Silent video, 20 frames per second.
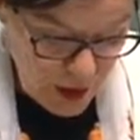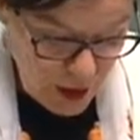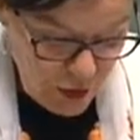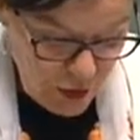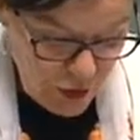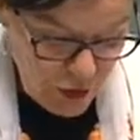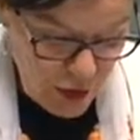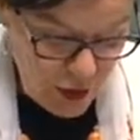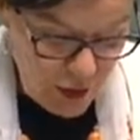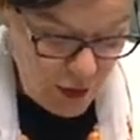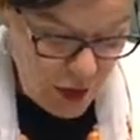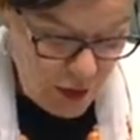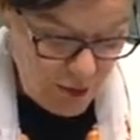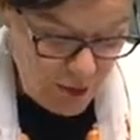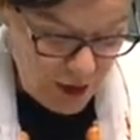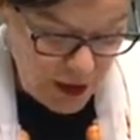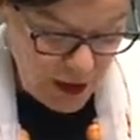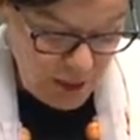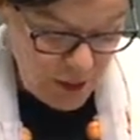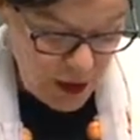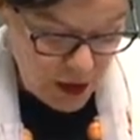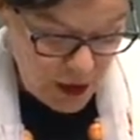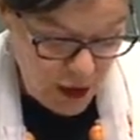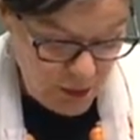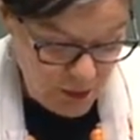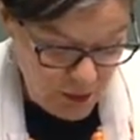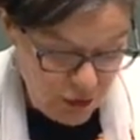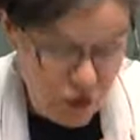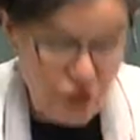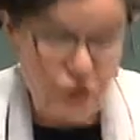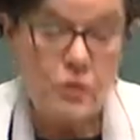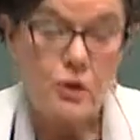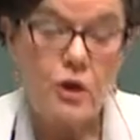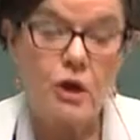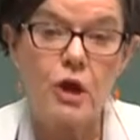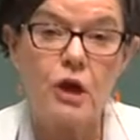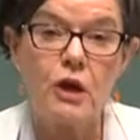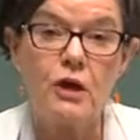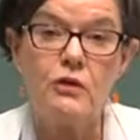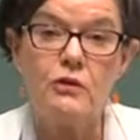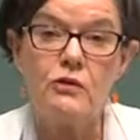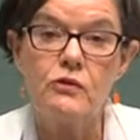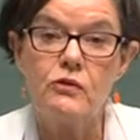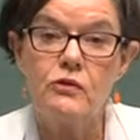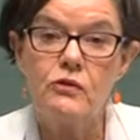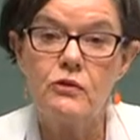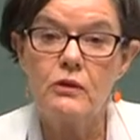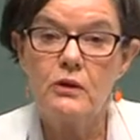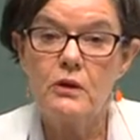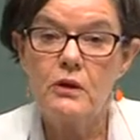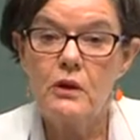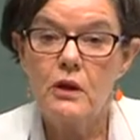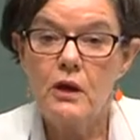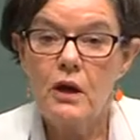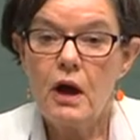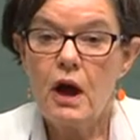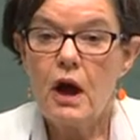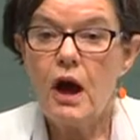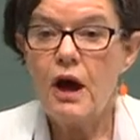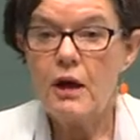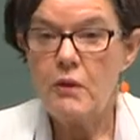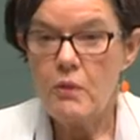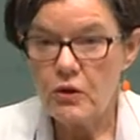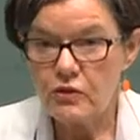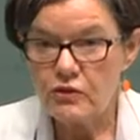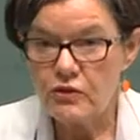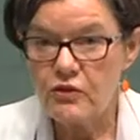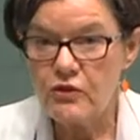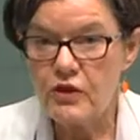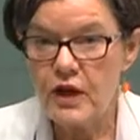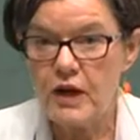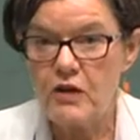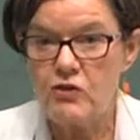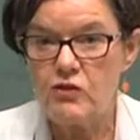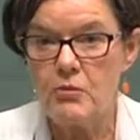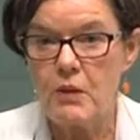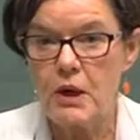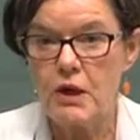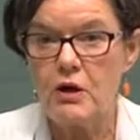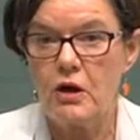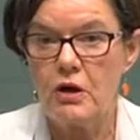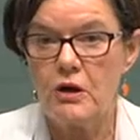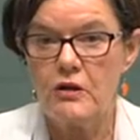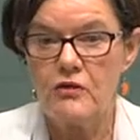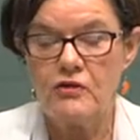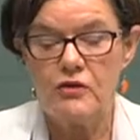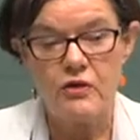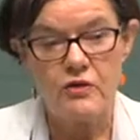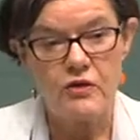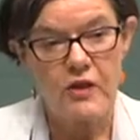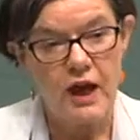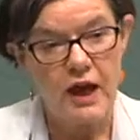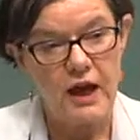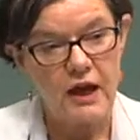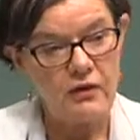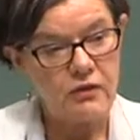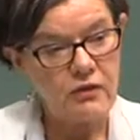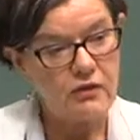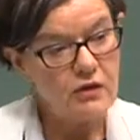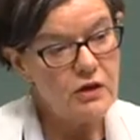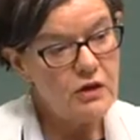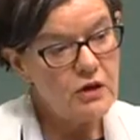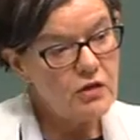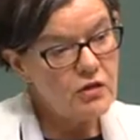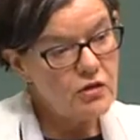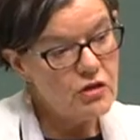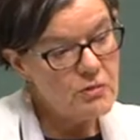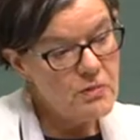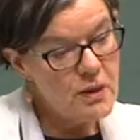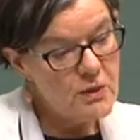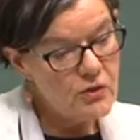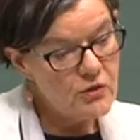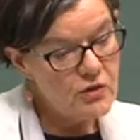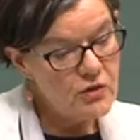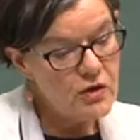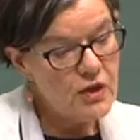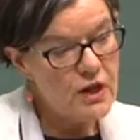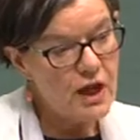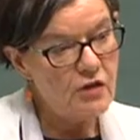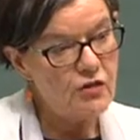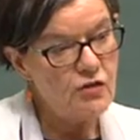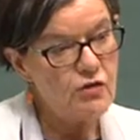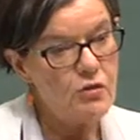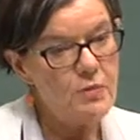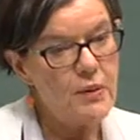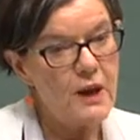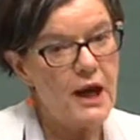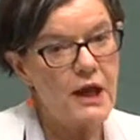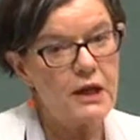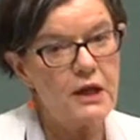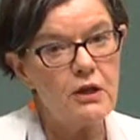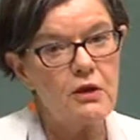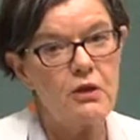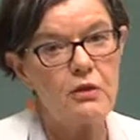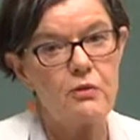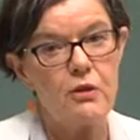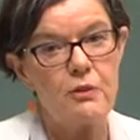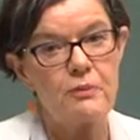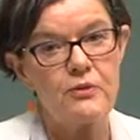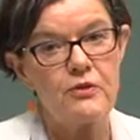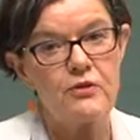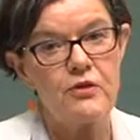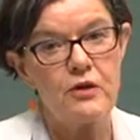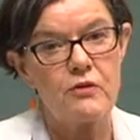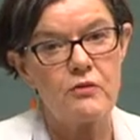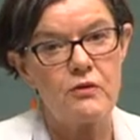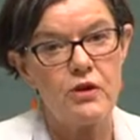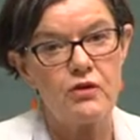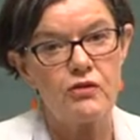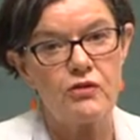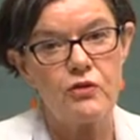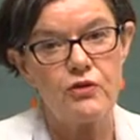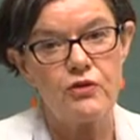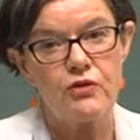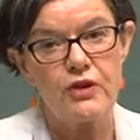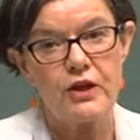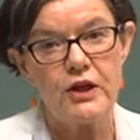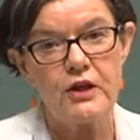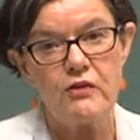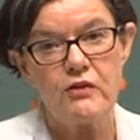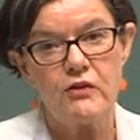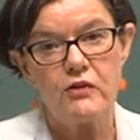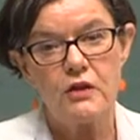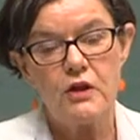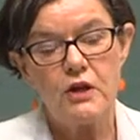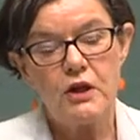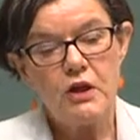So, in bringing my comments to a close, I want to say to my colleagues in this House, to the members of the National Party who represent regional seats,